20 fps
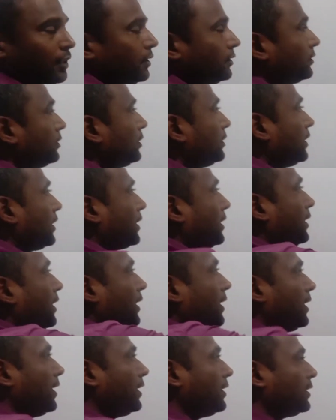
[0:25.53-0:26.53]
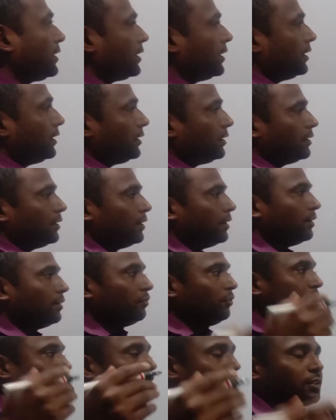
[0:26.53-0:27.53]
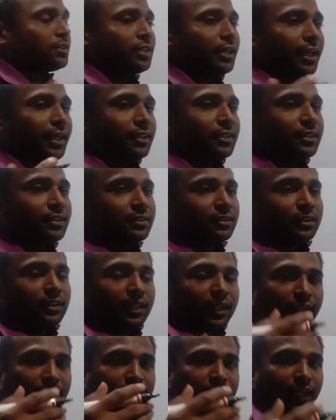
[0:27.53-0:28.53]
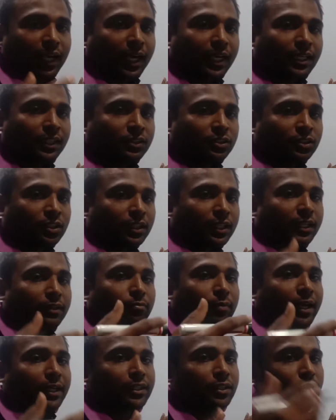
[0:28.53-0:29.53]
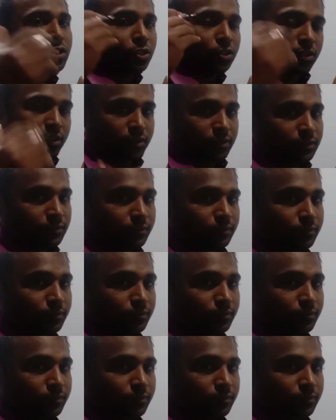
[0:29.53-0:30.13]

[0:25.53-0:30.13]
So the current which changes its direction and magnitude.